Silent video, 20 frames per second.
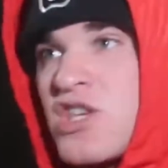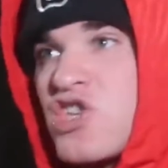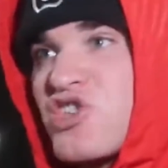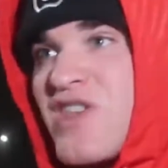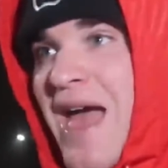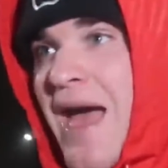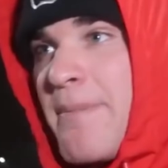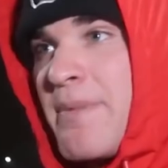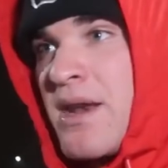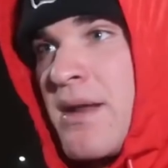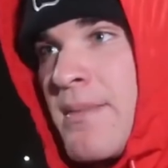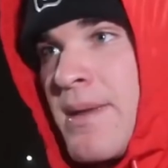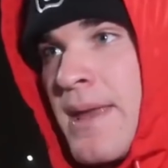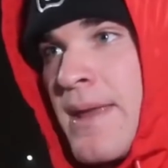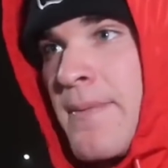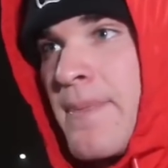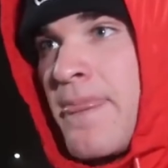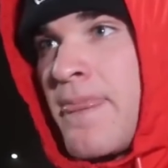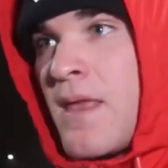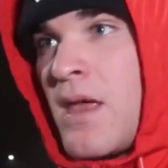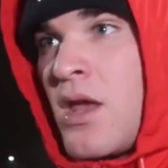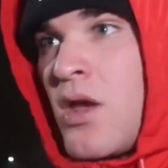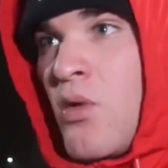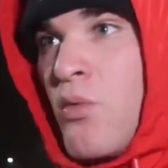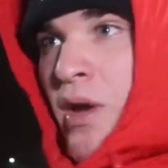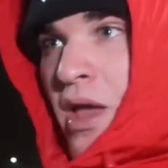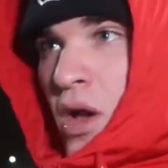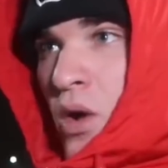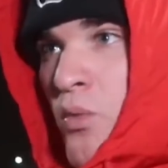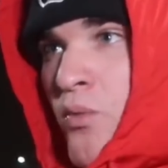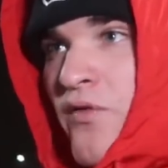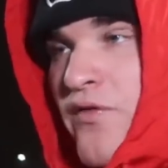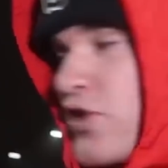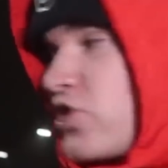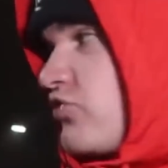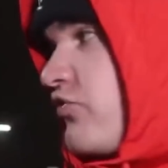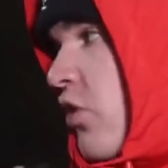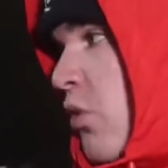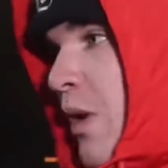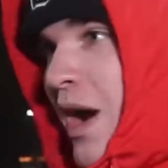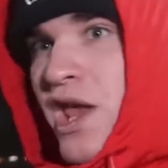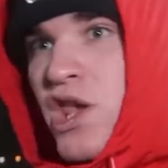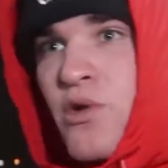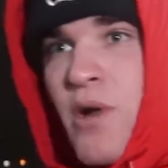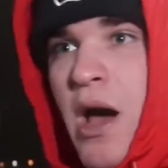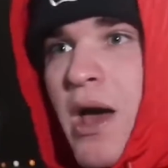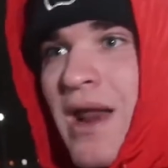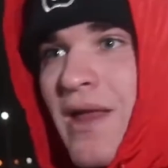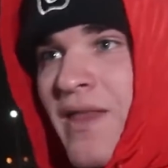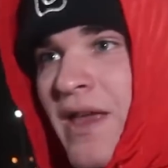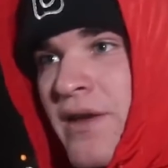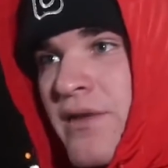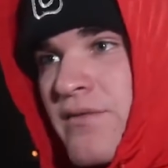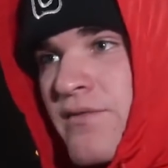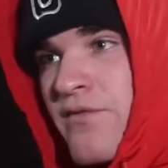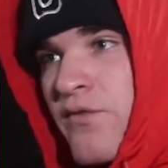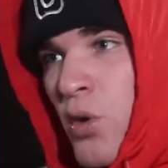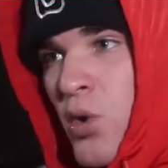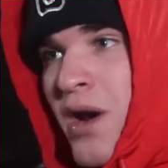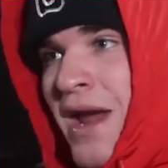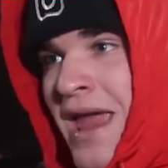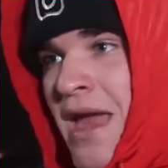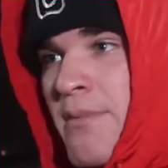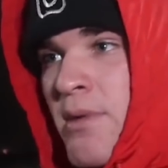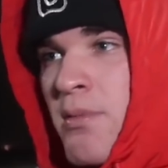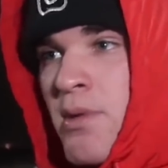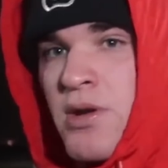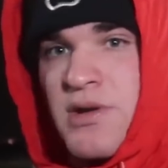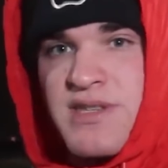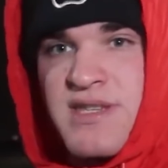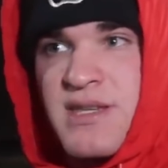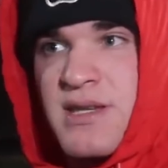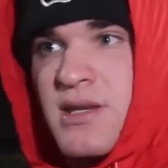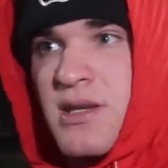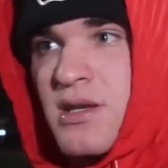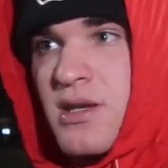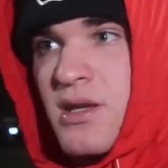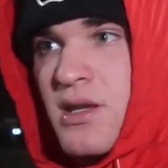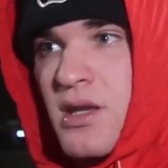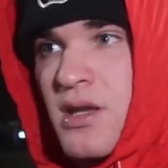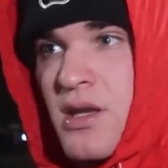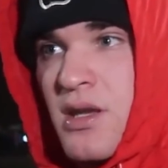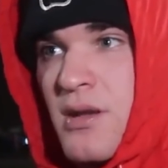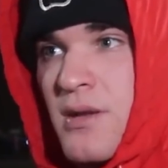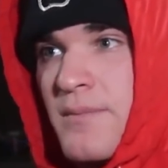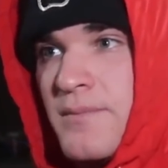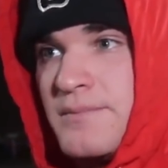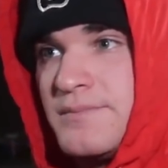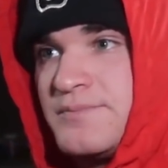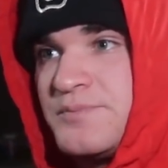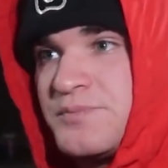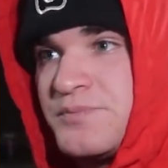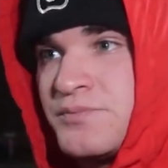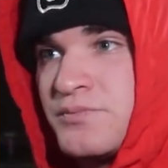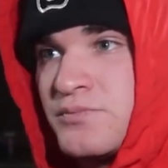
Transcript: thing just happened to me. What happened? Wait, first of all, why are you out at like 4 a.m. almost? Because